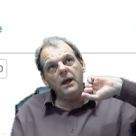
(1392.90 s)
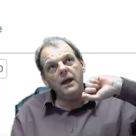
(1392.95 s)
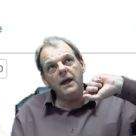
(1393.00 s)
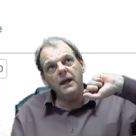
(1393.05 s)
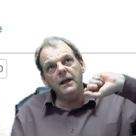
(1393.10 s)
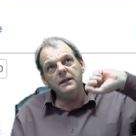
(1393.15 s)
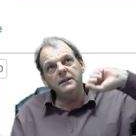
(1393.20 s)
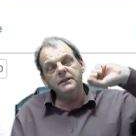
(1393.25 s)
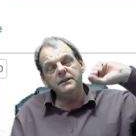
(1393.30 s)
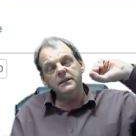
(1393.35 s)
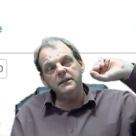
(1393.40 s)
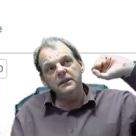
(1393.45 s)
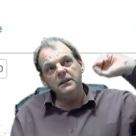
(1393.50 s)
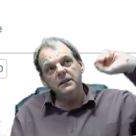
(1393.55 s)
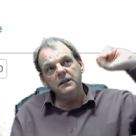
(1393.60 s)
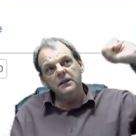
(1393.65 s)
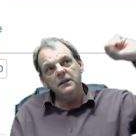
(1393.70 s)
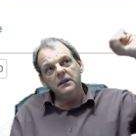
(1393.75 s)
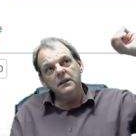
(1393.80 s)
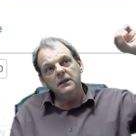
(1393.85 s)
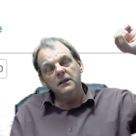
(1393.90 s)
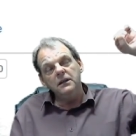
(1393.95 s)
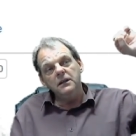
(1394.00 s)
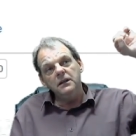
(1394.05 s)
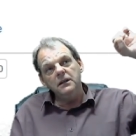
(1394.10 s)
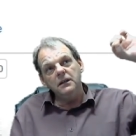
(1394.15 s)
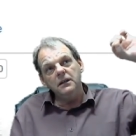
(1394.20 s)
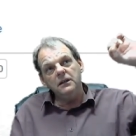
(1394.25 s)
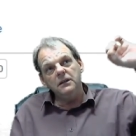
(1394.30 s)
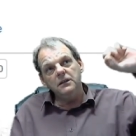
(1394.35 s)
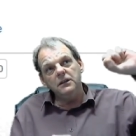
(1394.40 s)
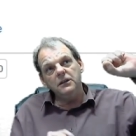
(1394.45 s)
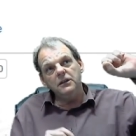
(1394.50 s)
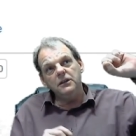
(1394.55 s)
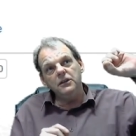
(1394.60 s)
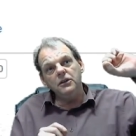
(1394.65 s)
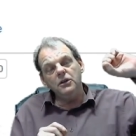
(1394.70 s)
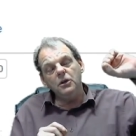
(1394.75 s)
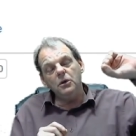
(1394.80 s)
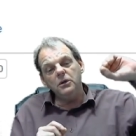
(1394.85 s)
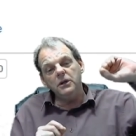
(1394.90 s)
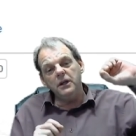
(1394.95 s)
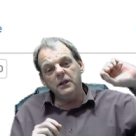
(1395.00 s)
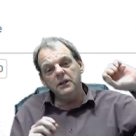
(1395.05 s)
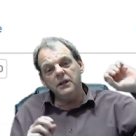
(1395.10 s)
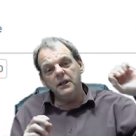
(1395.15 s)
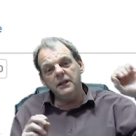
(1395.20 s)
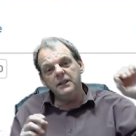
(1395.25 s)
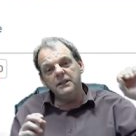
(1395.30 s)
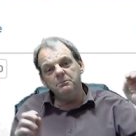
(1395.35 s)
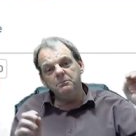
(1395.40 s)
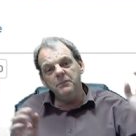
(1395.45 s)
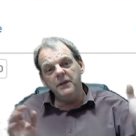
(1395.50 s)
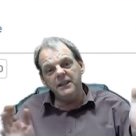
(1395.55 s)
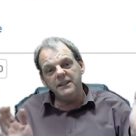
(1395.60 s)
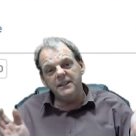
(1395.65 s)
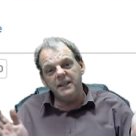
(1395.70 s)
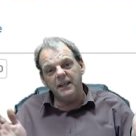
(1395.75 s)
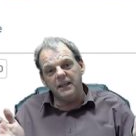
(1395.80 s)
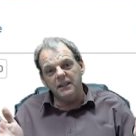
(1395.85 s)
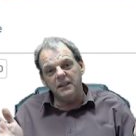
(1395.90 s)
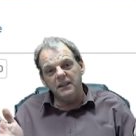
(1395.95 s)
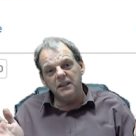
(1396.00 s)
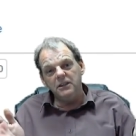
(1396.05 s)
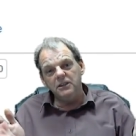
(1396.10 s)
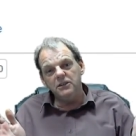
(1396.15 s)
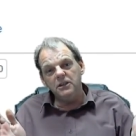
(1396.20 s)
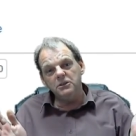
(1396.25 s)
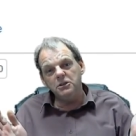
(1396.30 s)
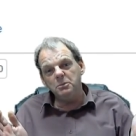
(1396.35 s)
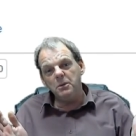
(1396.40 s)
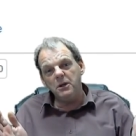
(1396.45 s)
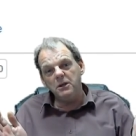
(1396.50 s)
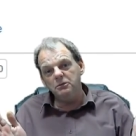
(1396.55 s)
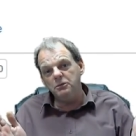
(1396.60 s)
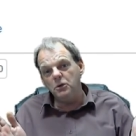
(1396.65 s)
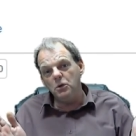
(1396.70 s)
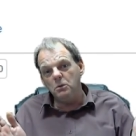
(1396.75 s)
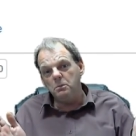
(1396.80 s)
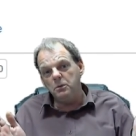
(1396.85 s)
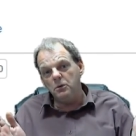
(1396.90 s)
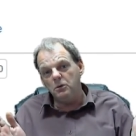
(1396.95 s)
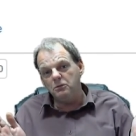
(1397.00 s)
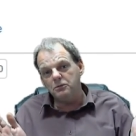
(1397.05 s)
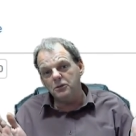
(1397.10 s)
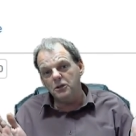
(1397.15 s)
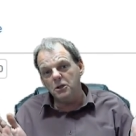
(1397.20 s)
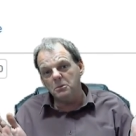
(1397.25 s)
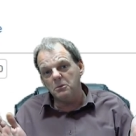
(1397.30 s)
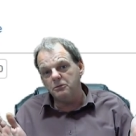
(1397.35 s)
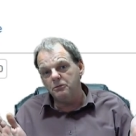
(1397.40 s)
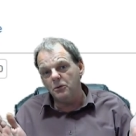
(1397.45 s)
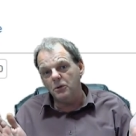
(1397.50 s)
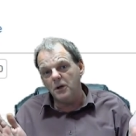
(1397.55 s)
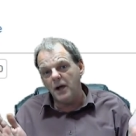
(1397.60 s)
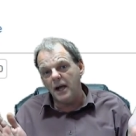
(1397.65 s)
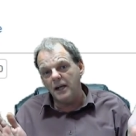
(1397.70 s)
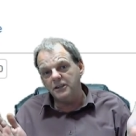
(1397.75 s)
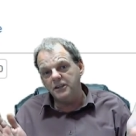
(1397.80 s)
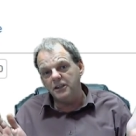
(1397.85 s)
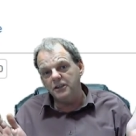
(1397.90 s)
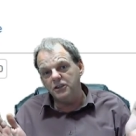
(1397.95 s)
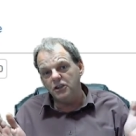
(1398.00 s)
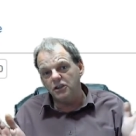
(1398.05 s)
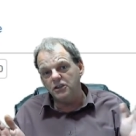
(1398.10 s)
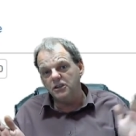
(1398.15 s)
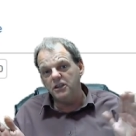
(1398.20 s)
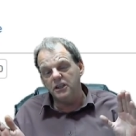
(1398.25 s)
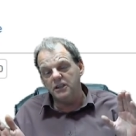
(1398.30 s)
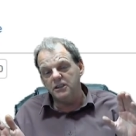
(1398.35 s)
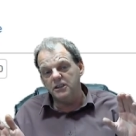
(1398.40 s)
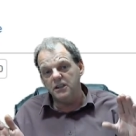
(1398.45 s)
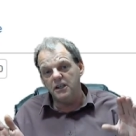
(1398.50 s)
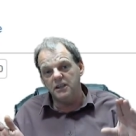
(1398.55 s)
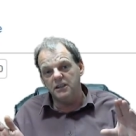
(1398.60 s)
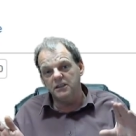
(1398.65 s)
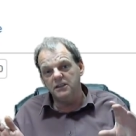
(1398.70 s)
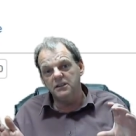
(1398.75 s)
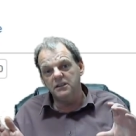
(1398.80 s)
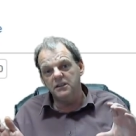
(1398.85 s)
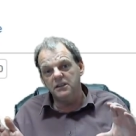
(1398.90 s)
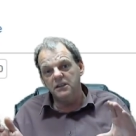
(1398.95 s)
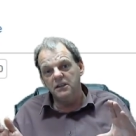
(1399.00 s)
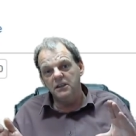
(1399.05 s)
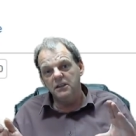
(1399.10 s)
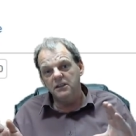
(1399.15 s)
And, you know, it, it's missing. The spent fuel pool for number four actually doesn't exist.